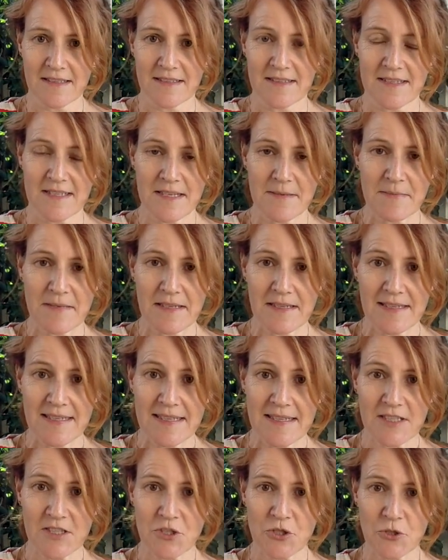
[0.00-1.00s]
sent me a
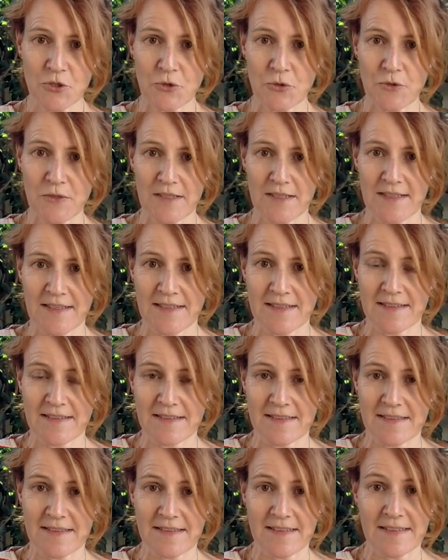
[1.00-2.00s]
link to
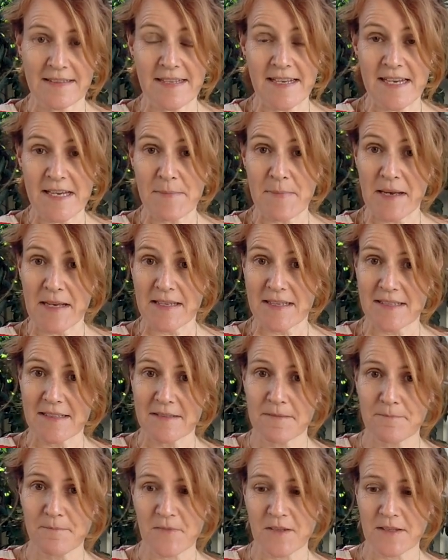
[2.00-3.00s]
an eBay